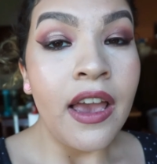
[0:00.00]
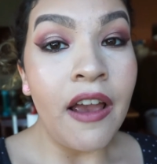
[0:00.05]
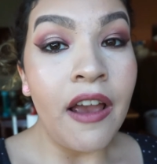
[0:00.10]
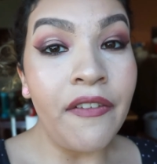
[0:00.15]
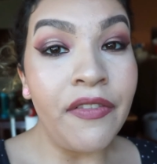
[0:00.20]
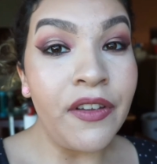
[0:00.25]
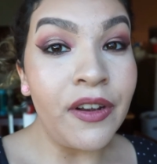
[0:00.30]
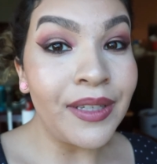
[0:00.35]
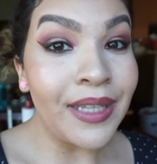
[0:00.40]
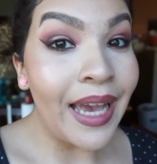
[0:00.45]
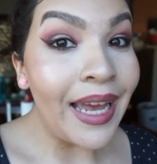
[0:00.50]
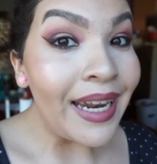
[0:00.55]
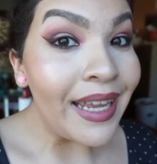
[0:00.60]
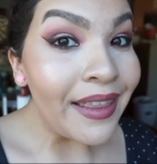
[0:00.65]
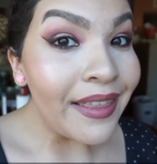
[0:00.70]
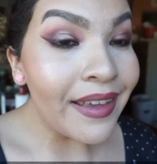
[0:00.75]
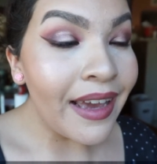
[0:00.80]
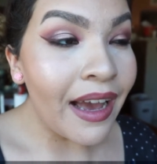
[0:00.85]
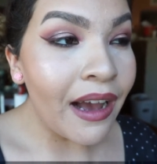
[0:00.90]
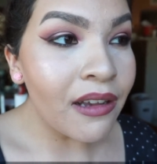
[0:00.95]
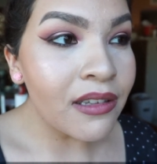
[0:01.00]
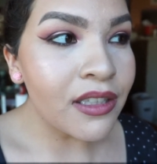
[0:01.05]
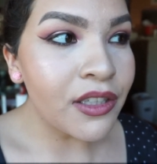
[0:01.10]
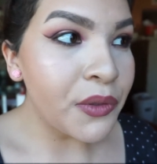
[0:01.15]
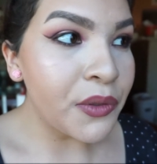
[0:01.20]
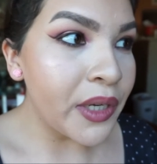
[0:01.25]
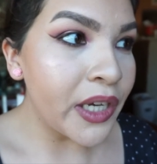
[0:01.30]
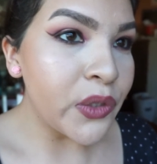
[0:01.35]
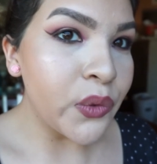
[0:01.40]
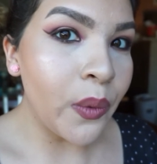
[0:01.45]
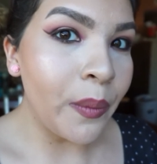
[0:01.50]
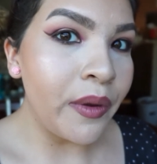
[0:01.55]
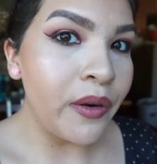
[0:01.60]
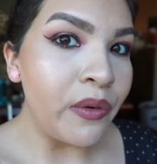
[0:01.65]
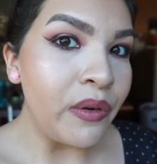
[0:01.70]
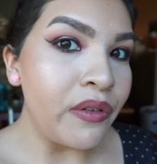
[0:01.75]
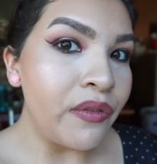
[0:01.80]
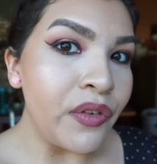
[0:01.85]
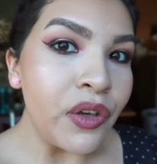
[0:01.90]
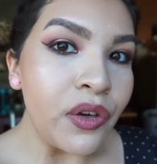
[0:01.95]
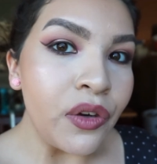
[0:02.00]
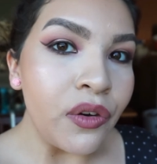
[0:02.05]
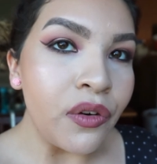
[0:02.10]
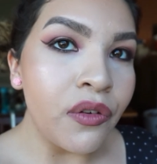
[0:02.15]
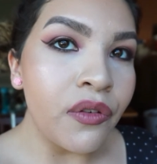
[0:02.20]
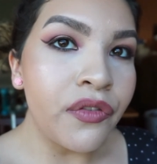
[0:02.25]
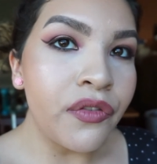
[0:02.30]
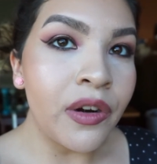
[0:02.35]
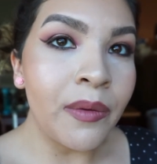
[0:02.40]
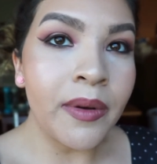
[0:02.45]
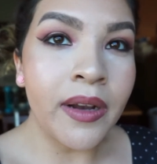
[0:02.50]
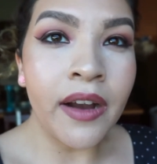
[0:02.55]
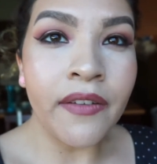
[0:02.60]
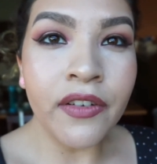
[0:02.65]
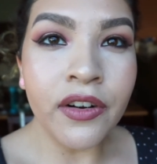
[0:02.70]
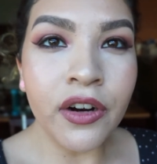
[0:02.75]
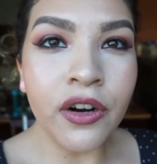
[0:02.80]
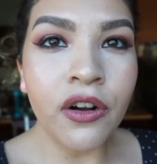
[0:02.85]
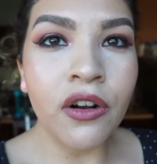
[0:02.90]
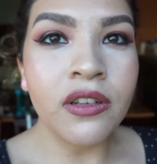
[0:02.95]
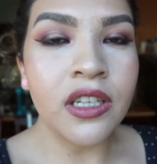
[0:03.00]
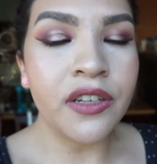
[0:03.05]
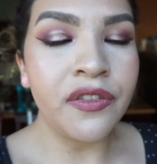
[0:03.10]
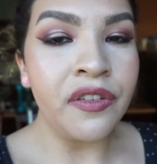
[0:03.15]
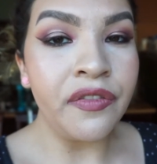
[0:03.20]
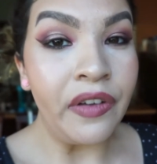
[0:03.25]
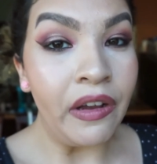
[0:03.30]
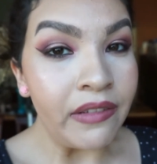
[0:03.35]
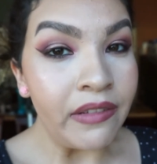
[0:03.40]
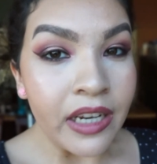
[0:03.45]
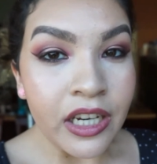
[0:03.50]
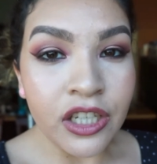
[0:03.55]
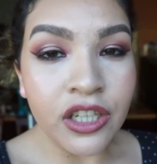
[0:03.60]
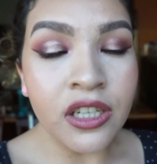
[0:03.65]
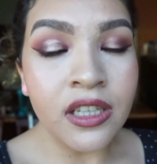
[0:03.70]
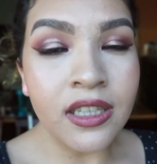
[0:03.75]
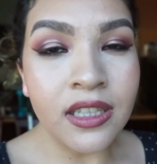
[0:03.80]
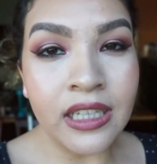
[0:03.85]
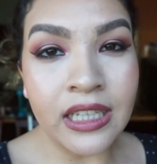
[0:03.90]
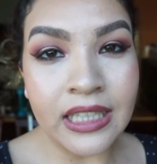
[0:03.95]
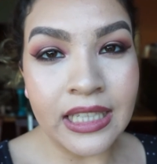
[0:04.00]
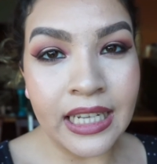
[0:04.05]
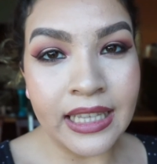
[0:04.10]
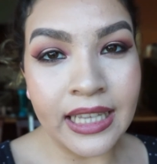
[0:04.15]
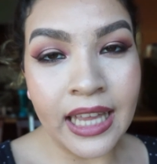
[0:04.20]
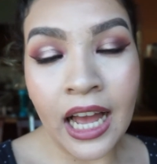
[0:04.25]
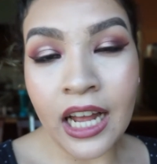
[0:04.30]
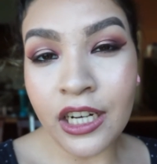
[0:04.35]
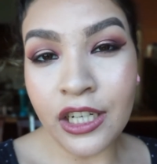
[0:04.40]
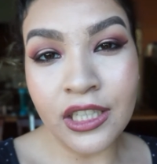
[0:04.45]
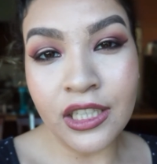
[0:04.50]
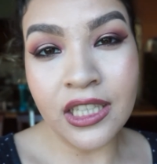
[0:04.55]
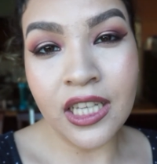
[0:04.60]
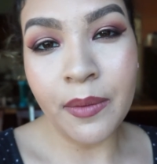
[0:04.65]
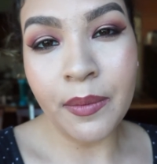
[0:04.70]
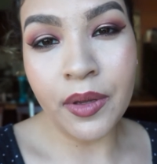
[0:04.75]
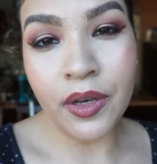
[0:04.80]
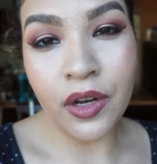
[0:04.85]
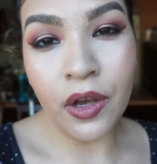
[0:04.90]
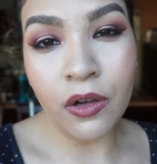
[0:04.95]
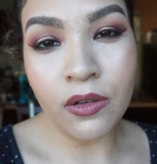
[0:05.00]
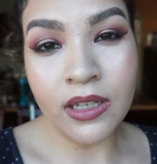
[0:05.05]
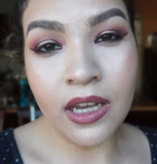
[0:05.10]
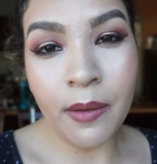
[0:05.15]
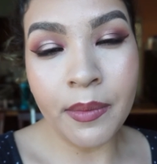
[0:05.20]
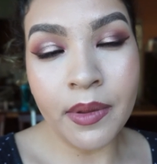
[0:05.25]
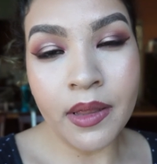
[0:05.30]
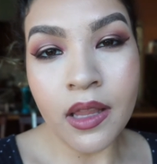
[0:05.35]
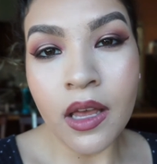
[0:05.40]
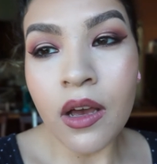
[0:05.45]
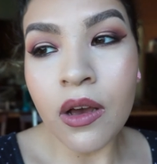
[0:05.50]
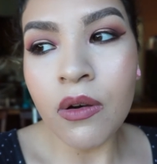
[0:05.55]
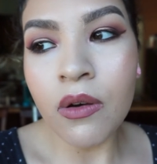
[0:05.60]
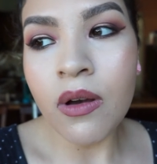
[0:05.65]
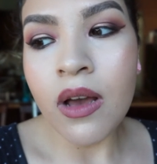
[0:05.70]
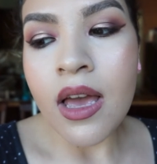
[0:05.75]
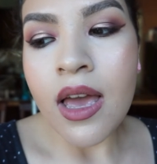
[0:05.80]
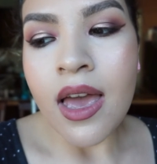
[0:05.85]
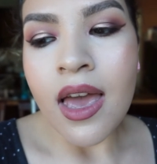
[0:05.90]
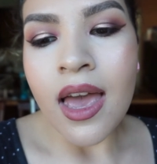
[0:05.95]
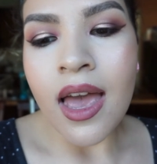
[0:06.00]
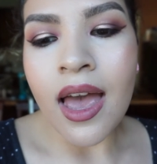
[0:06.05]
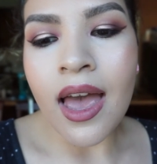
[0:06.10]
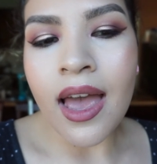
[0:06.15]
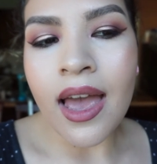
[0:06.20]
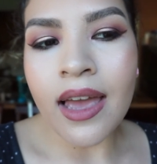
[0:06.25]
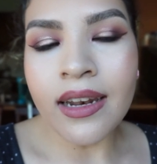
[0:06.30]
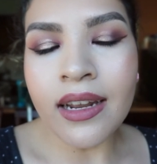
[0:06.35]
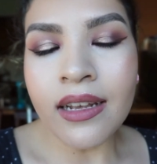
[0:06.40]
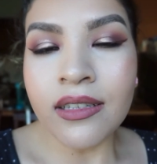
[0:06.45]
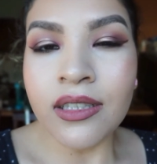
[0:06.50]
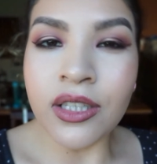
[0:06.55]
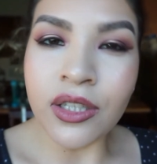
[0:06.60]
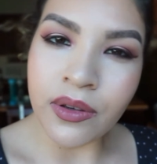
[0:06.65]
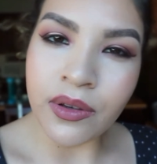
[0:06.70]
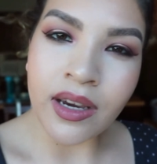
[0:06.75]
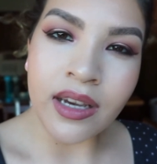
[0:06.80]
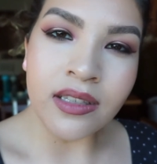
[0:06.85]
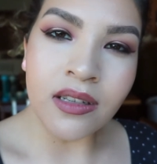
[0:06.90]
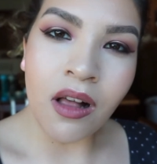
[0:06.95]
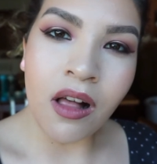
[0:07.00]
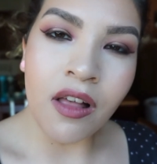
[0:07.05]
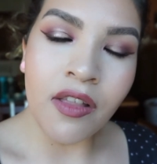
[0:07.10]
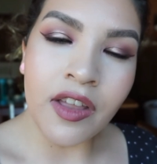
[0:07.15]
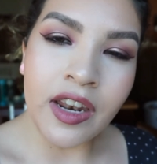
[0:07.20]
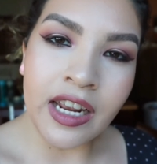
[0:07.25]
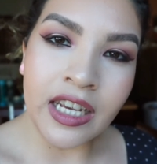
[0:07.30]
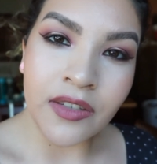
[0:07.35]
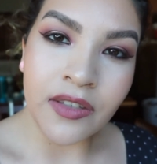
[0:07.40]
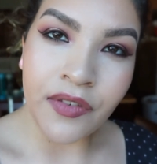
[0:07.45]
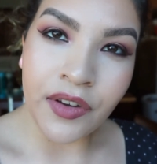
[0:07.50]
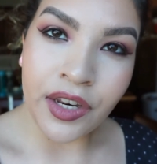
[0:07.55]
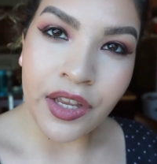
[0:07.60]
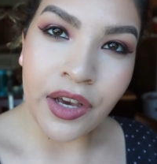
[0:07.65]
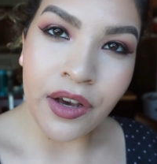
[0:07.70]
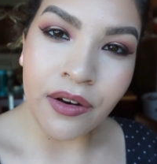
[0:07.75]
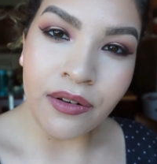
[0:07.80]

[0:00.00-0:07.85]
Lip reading: If there's anything else that you guys want me to review from CoverGirl, different foundations, things like that, just let me know down below. And I'll see you guys all in the next video.